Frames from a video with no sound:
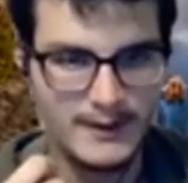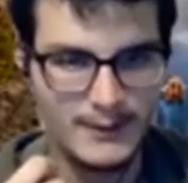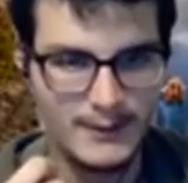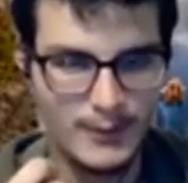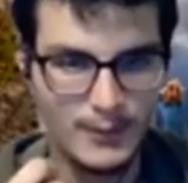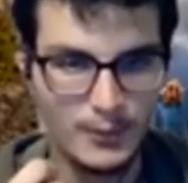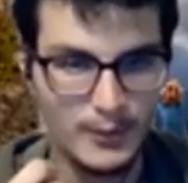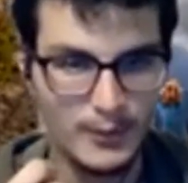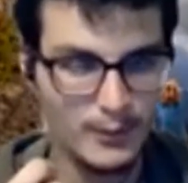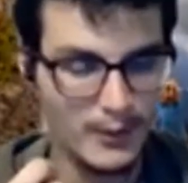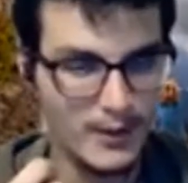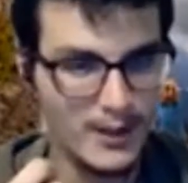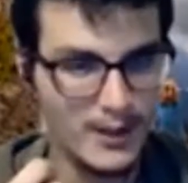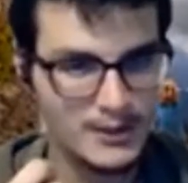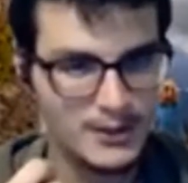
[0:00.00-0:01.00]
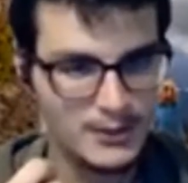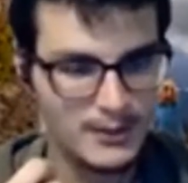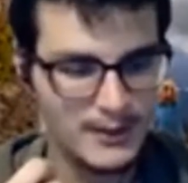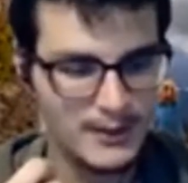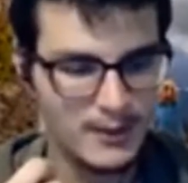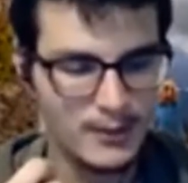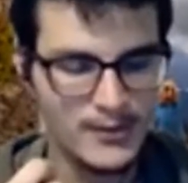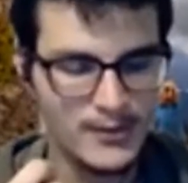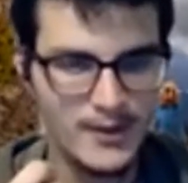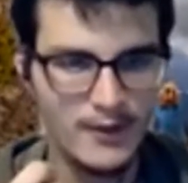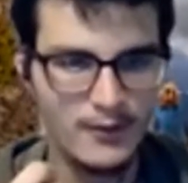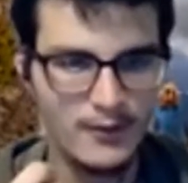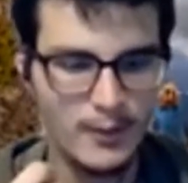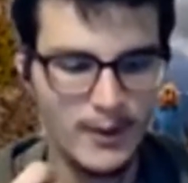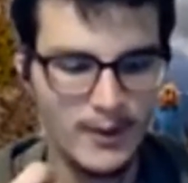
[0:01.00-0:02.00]
we're conscious right now, we're
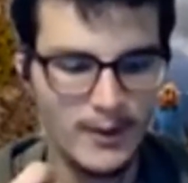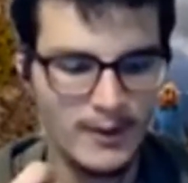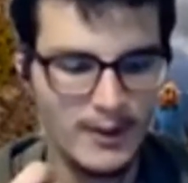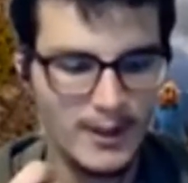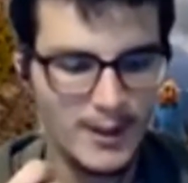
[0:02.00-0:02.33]
self-aware,